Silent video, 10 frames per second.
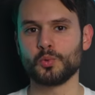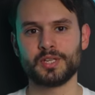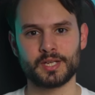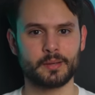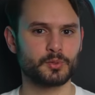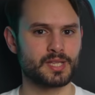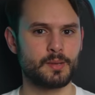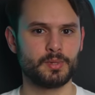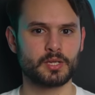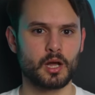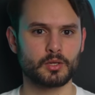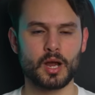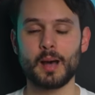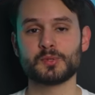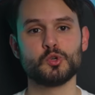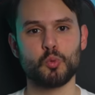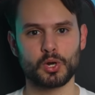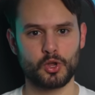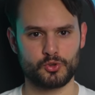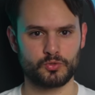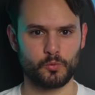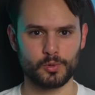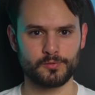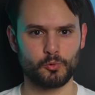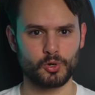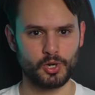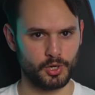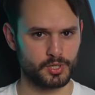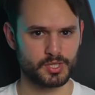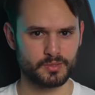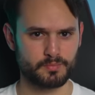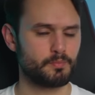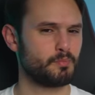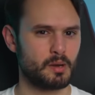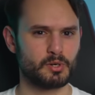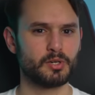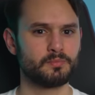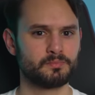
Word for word: only enable 10-bit color up to 144Hz. Bummer.